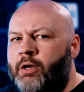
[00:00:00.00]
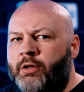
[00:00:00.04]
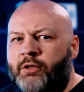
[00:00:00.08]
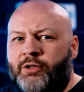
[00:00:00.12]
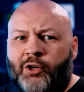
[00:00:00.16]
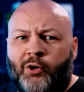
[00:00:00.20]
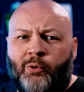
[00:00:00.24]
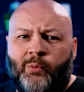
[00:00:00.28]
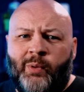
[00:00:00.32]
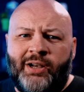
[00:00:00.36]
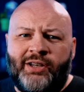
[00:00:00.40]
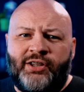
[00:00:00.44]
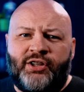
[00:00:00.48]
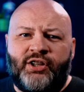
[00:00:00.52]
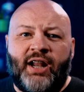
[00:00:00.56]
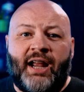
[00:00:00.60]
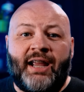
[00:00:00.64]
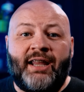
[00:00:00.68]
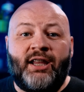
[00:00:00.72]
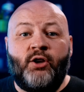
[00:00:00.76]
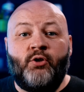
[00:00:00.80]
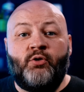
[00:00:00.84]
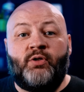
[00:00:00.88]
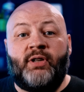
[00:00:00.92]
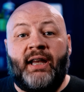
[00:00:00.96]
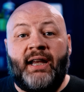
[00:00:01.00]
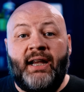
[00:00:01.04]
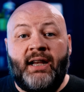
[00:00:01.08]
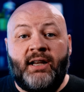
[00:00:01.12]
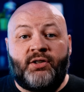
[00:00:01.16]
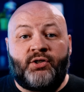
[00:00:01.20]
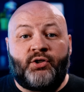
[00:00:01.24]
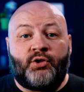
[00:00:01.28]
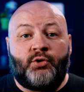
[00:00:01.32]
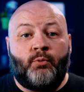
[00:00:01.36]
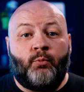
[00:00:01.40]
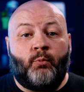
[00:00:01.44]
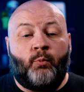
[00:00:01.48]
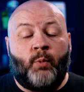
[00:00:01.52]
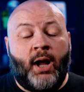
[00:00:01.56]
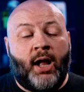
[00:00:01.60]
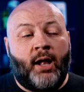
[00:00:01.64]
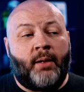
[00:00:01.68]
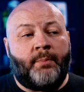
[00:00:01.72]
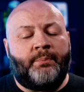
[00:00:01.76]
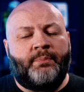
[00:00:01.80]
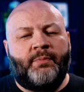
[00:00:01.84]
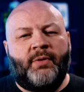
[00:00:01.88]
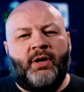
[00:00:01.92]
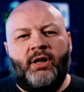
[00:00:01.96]
So when should I use each?
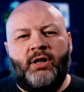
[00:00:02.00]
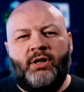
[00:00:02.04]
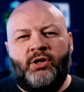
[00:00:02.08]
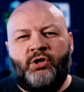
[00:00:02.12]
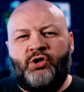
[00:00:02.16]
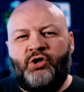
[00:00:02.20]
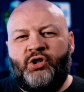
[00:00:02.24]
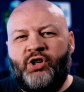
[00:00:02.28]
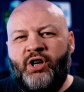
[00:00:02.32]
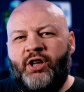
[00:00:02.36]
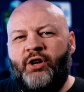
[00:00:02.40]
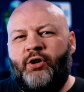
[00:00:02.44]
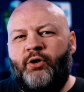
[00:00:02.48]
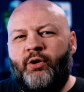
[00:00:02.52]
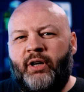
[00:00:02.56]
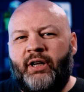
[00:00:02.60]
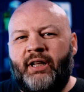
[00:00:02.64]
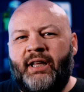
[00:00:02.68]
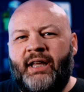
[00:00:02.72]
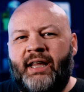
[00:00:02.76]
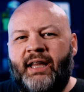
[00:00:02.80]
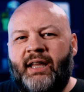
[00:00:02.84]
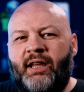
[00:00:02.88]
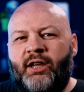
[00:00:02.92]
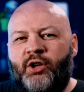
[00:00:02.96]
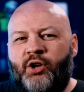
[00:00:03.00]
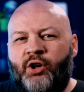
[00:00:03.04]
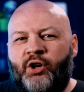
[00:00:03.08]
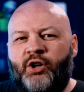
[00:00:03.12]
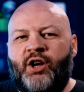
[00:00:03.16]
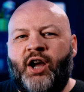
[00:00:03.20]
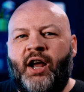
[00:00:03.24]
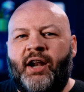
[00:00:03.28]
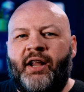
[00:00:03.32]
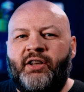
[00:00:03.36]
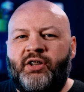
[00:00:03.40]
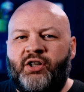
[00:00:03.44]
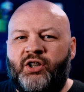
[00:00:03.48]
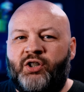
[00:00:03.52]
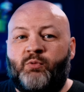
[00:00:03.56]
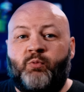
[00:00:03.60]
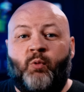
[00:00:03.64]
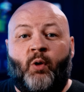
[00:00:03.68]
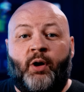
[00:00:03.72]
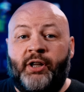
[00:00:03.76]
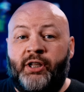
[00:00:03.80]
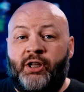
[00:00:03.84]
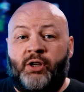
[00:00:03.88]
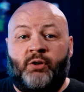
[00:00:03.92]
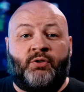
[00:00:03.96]
Well, generally, you're gonna just
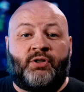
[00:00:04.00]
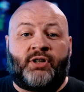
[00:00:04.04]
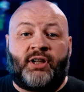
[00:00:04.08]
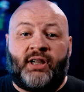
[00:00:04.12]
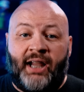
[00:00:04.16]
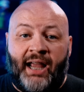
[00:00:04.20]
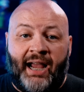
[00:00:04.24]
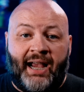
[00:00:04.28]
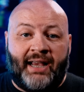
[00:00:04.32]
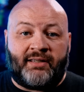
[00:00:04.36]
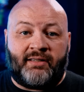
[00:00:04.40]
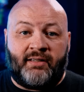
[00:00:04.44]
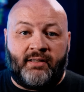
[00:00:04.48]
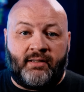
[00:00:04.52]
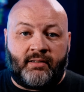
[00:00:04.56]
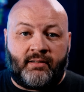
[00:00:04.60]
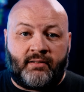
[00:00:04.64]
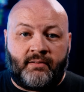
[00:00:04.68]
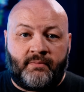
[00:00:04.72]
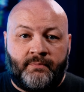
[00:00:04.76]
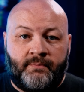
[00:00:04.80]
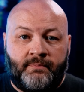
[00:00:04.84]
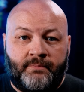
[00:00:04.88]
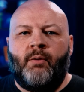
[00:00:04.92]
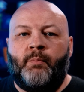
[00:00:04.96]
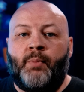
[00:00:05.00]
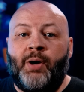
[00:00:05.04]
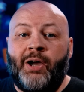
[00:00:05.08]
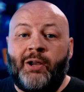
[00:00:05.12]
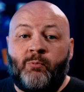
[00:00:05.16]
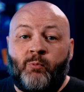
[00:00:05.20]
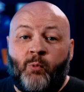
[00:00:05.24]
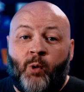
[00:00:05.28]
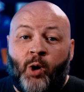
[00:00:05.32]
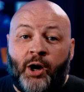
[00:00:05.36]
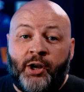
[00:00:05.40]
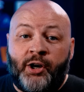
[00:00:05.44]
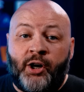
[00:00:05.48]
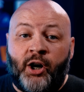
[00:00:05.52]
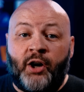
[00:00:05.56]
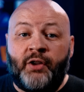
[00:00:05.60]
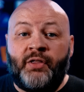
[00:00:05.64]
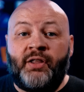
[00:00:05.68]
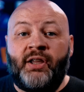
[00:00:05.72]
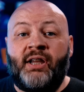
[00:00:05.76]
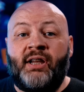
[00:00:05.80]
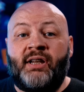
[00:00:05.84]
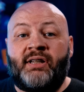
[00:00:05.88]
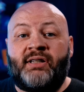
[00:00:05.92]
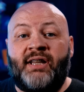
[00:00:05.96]
wanna use classes. But what are
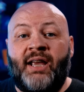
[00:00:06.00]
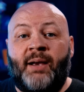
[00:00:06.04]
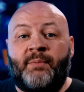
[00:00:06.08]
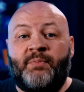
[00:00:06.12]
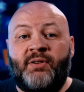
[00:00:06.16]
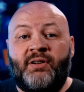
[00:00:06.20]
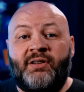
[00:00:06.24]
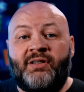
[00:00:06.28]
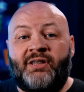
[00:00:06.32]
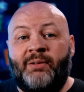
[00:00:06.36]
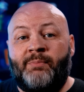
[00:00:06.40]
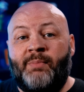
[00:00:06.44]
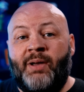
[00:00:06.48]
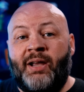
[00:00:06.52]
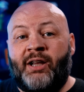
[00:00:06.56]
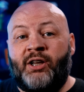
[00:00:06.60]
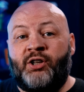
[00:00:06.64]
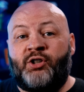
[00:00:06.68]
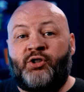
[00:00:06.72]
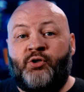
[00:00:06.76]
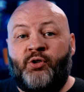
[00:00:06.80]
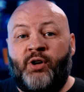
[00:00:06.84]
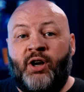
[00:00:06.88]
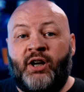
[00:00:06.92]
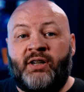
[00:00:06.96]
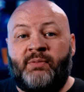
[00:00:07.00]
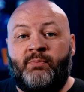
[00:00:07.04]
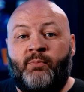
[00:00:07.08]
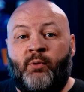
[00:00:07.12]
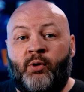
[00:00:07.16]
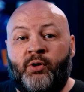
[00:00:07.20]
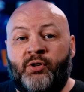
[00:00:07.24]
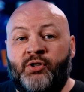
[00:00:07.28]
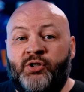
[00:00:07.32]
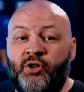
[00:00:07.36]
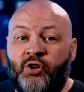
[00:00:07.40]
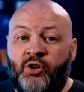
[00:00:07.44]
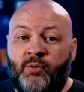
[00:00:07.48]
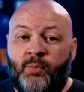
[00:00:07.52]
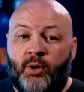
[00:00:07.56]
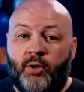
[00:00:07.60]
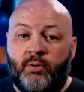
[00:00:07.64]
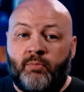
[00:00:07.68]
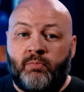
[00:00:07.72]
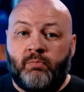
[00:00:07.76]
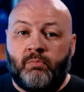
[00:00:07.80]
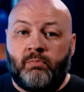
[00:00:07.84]
the exceptions that make a struct more suitable?